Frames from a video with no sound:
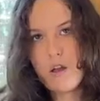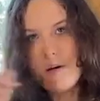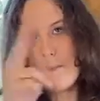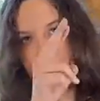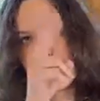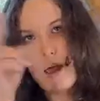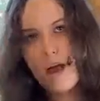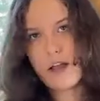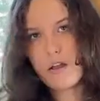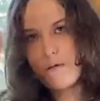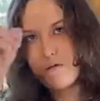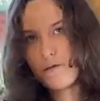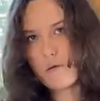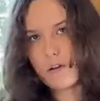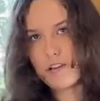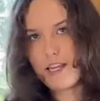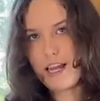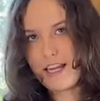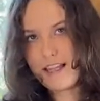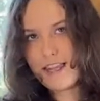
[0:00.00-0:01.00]
back and forth
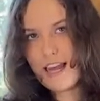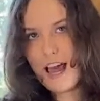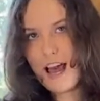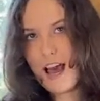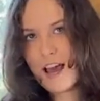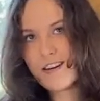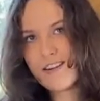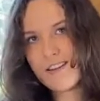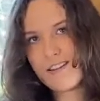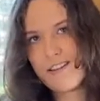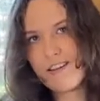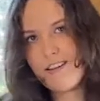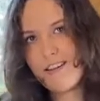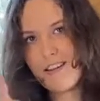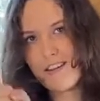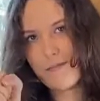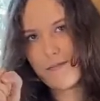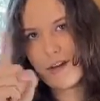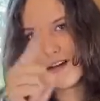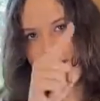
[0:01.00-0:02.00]
like that,
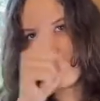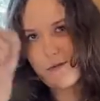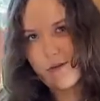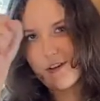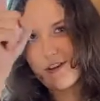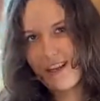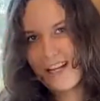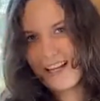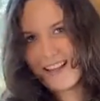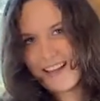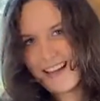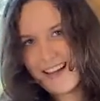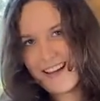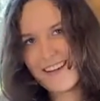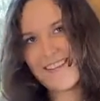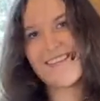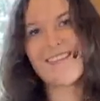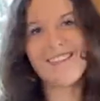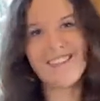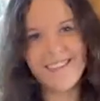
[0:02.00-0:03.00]
then back and forth like
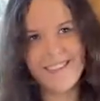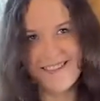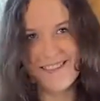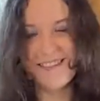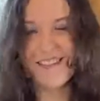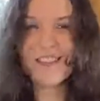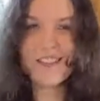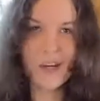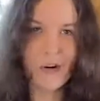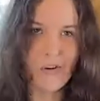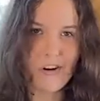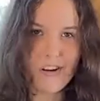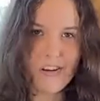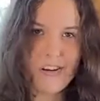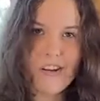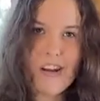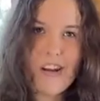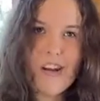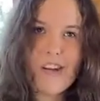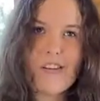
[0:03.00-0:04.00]
that, and so on.
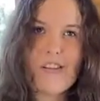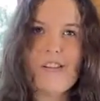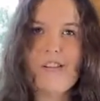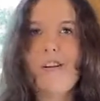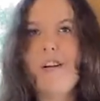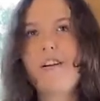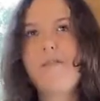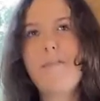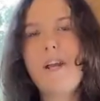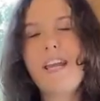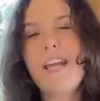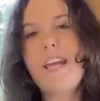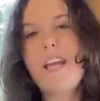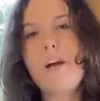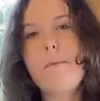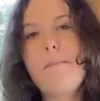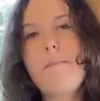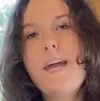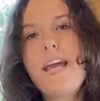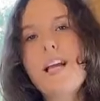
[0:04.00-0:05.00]
So you're making
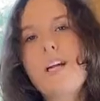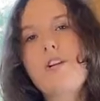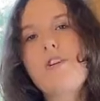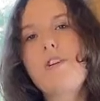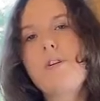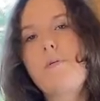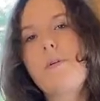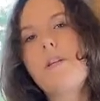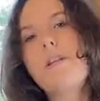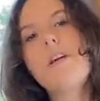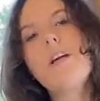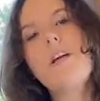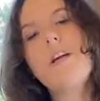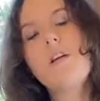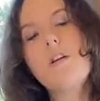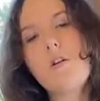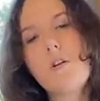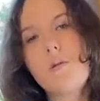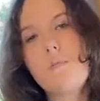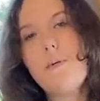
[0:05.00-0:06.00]
a picture
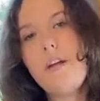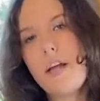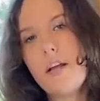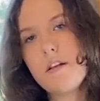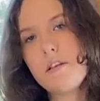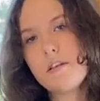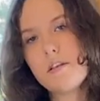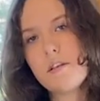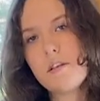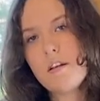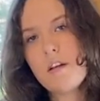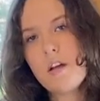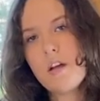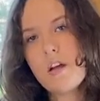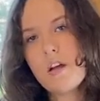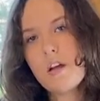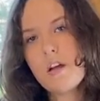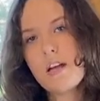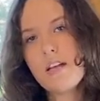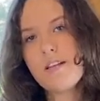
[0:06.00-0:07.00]
within your piece
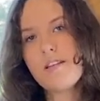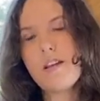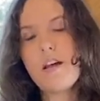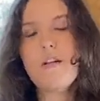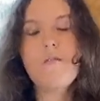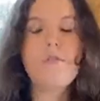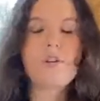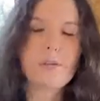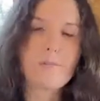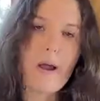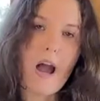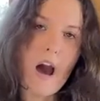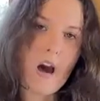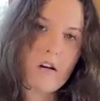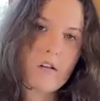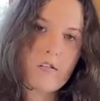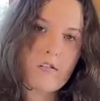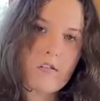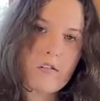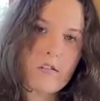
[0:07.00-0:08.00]
instead of just
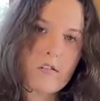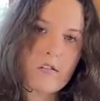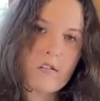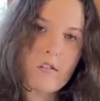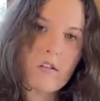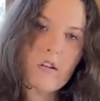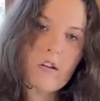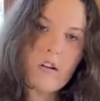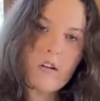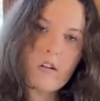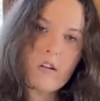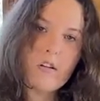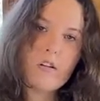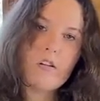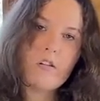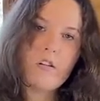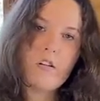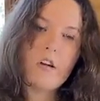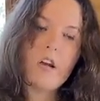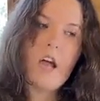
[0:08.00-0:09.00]
patterns.
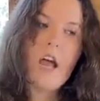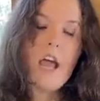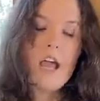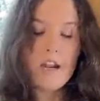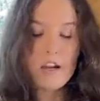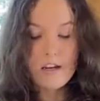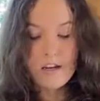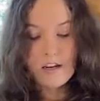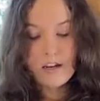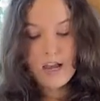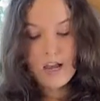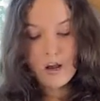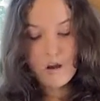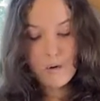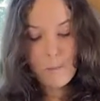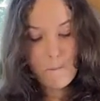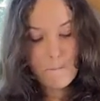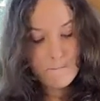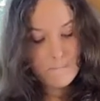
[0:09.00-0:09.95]
Now,